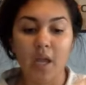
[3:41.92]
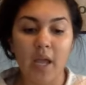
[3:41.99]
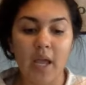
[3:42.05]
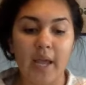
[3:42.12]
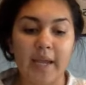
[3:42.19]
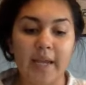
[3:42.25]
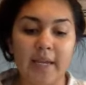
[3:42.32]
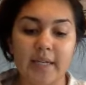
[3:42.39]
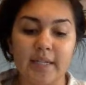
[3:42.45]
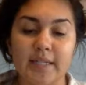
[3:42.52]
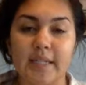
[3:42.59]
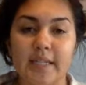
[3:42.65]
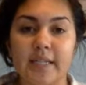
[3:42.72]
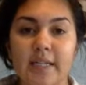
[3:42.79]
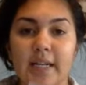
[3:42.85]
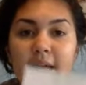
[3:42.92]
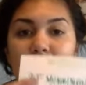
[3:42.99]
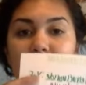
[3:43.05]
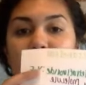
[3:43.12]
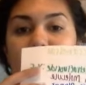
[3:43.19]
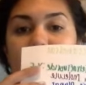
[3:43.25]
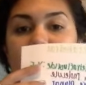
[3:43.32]
and it
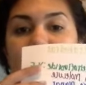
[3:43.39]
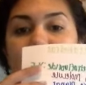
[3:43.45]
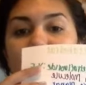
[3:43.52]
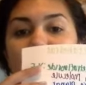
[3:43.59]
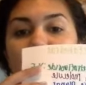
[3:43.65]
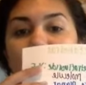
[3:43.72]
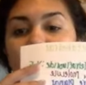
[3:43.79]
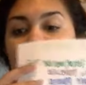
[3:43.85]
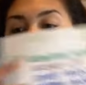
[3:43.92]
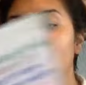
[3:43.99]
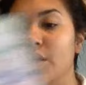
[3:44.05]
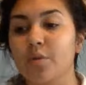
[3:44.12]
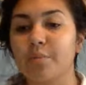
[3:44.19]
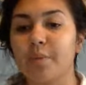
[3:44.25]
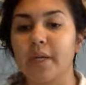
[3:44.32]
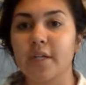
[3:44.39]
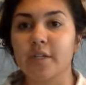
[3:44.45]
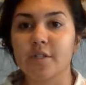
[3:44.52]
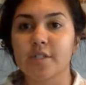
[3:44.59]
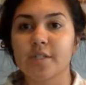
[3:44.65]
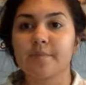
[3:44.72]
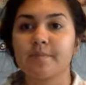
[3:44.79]
has 2 lone
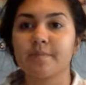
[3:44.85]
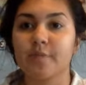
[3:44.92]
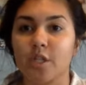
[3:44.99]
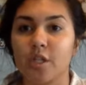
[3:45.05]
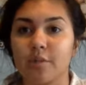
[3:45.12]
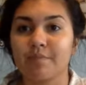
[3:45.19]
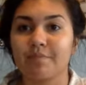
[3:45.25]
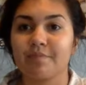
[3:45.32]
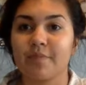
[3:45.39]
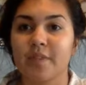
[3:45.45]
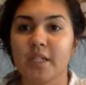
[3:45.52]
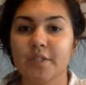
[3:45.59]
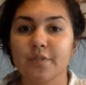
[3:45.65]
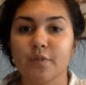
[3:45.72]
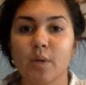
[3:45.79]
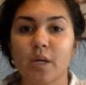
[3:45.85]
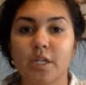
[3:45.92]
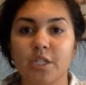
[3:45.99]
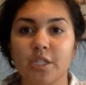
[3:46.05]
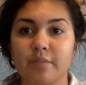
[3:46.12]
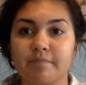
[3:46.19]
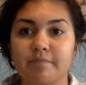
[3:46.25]
pairs. So thanks for watching.